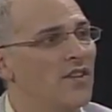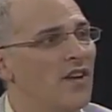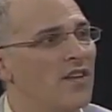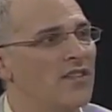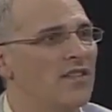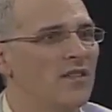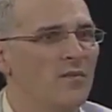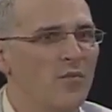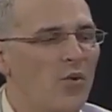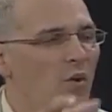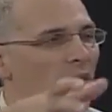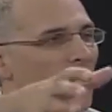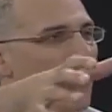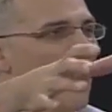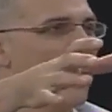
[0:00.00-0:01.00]
Johns. And the
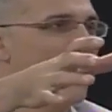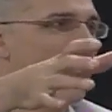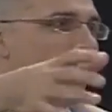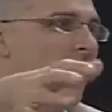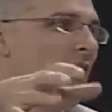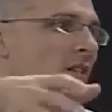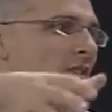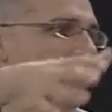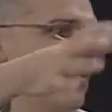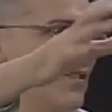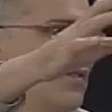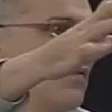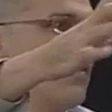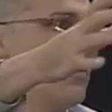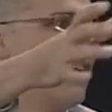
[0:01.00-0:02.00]
boardwalk alone is
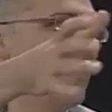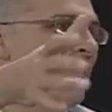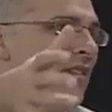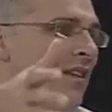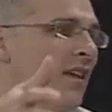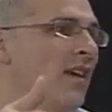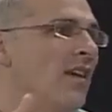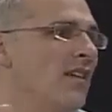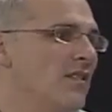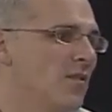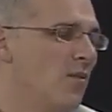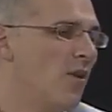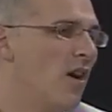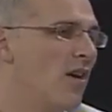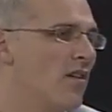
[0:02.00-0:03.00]
just fun
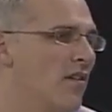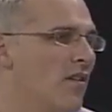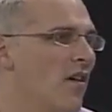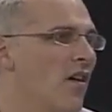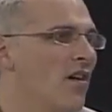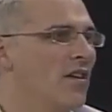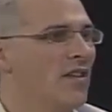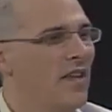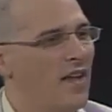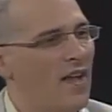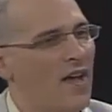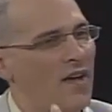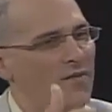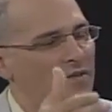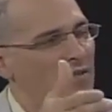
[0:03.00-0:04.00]
to walk along, and they
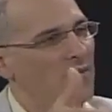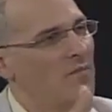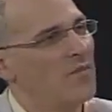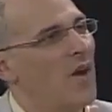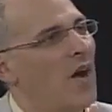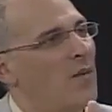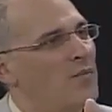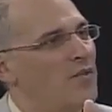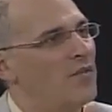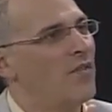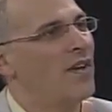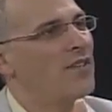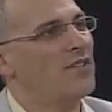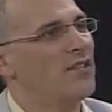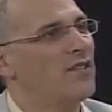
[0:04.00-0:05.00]
have some
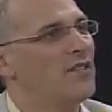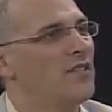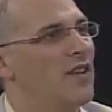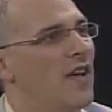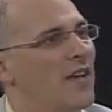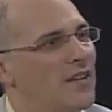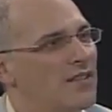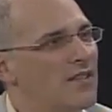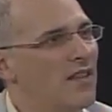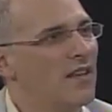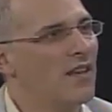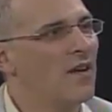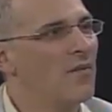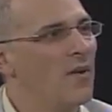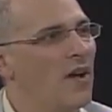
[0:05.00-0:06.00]
observation decks
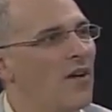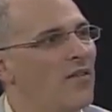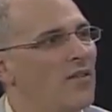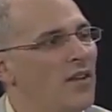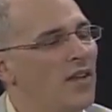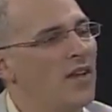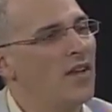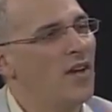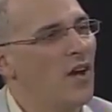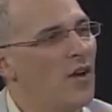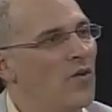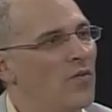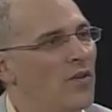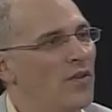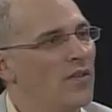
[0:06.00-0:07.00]
that come out
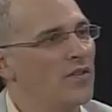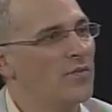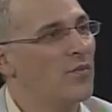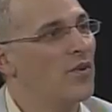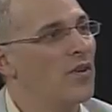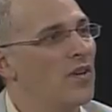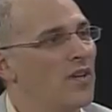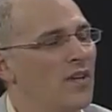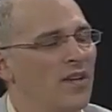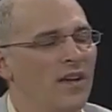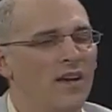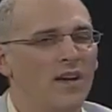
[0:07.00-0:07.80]
over the spring.